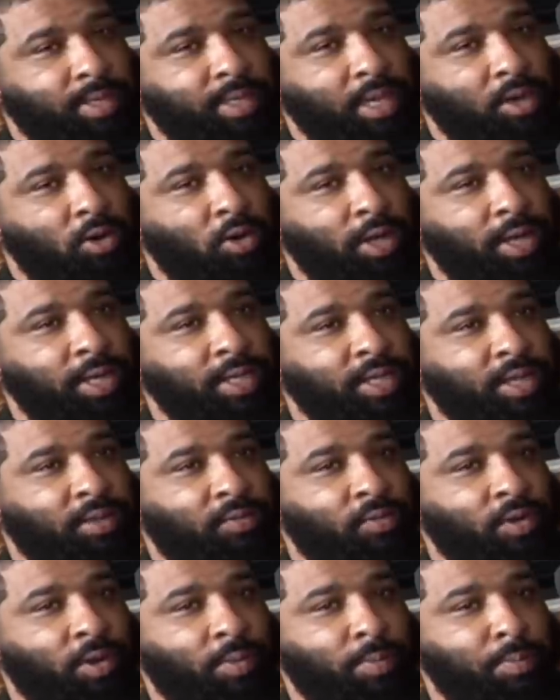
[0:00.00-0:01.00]
it a lot easier
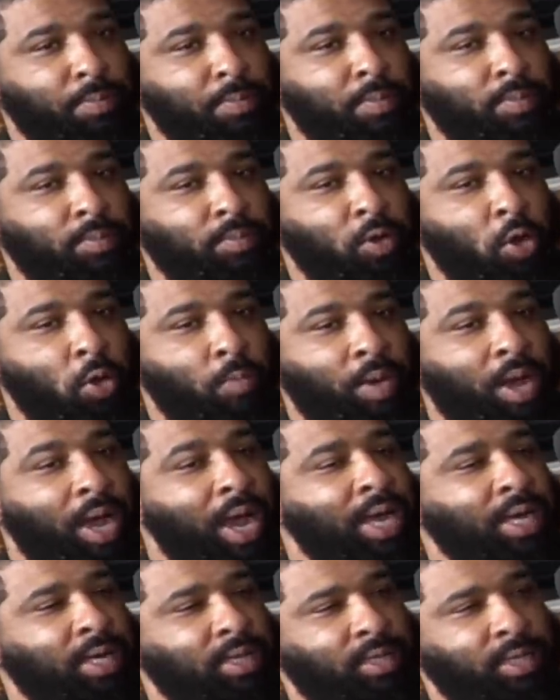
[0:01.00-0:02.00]
for him, you know,
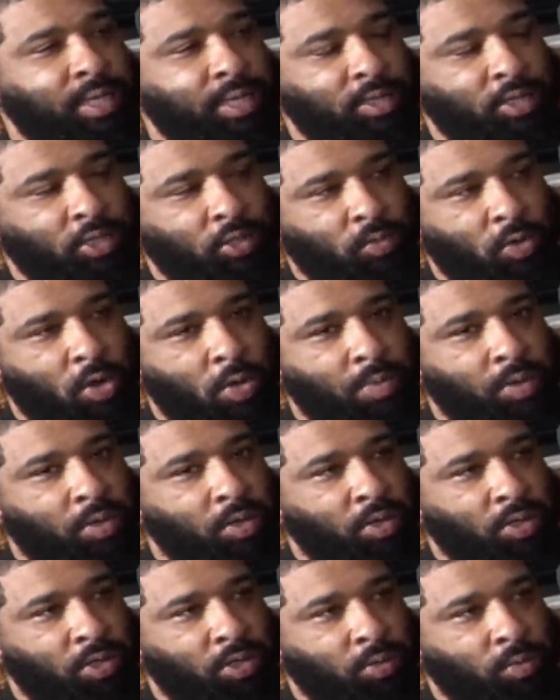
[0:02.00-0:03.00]
behind the scenes as well,
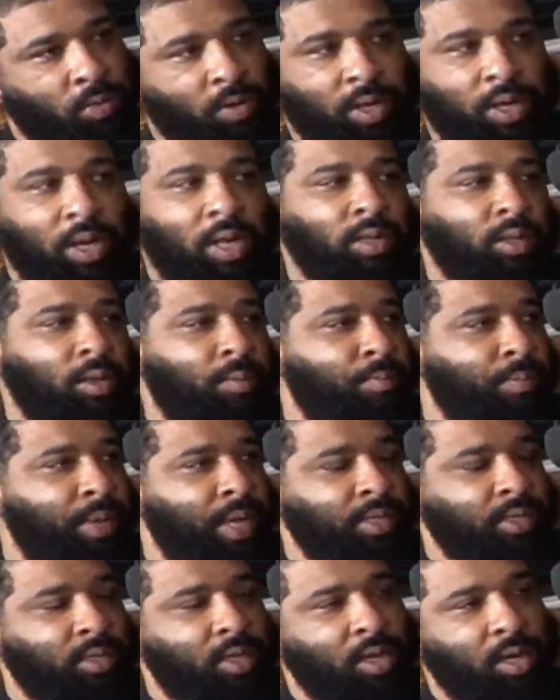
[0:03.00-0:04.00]
because we're a
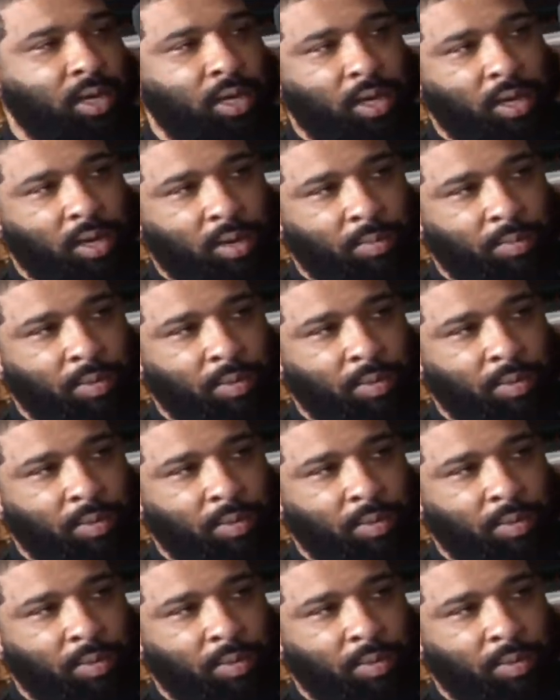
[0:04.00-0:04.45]
London-based club.